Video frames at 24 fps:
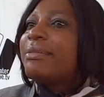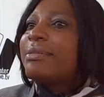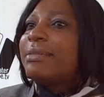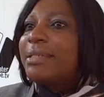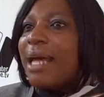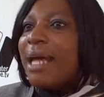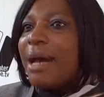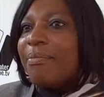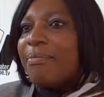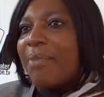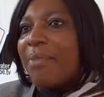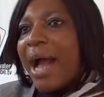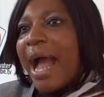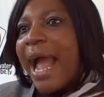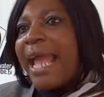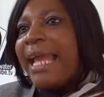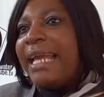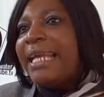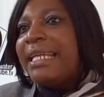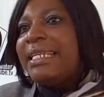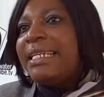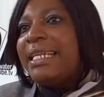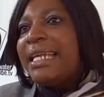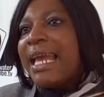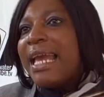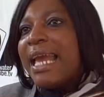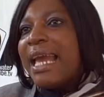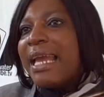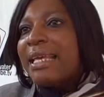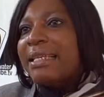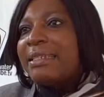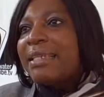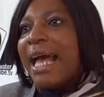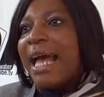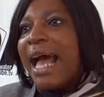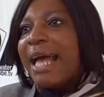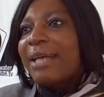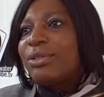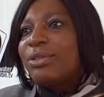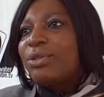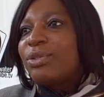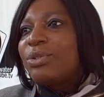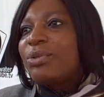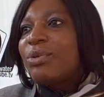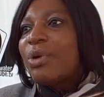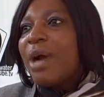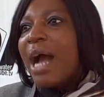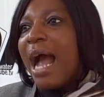some ideas
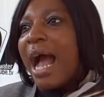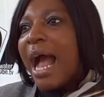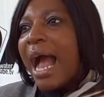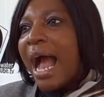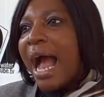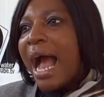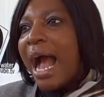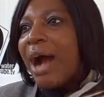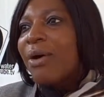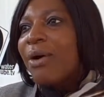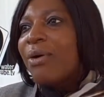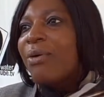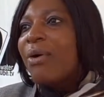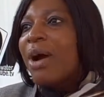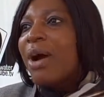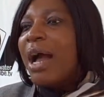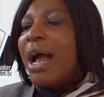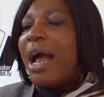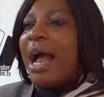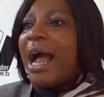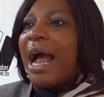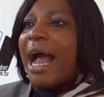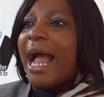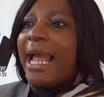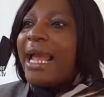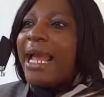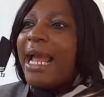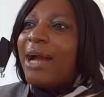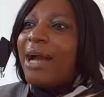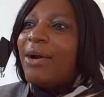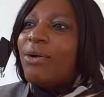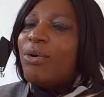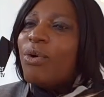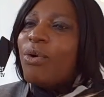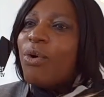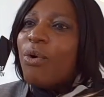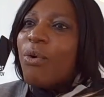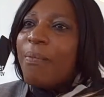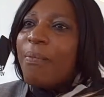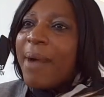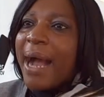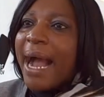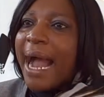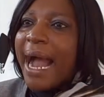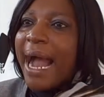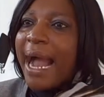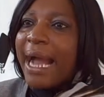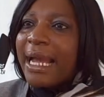as to how I can go
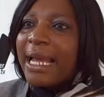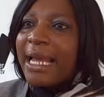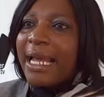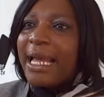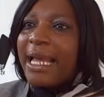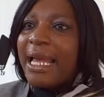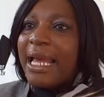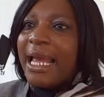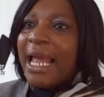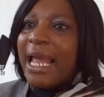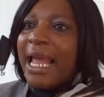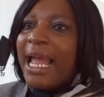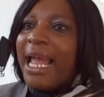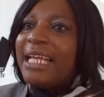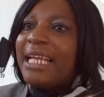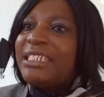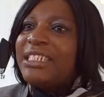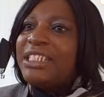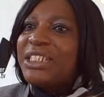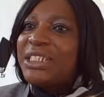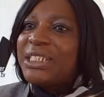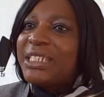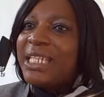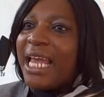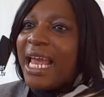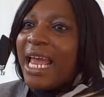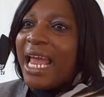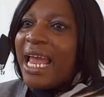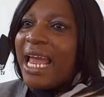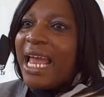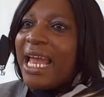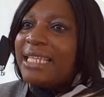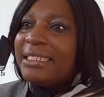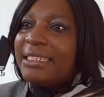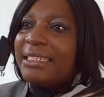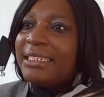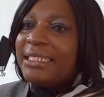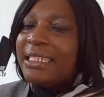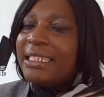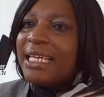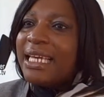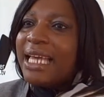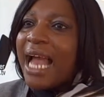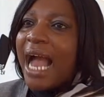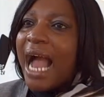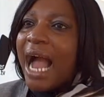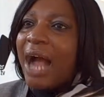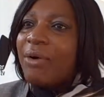back and share and
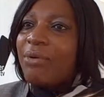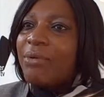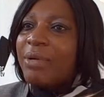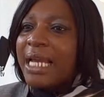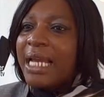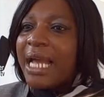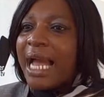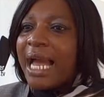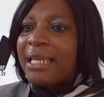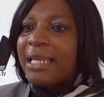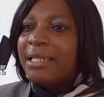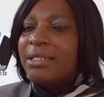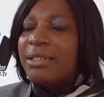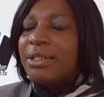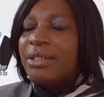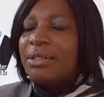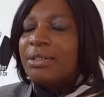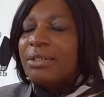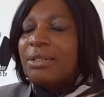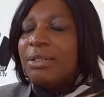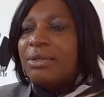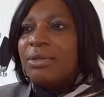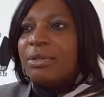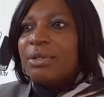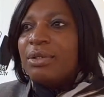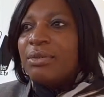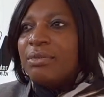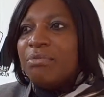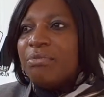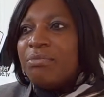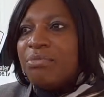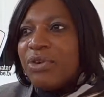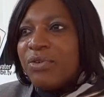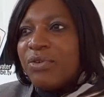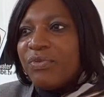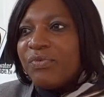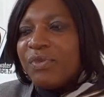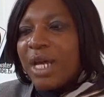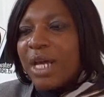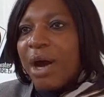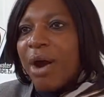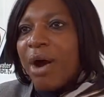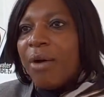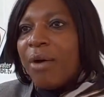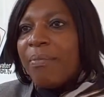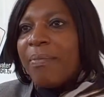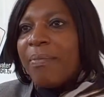see how we can move the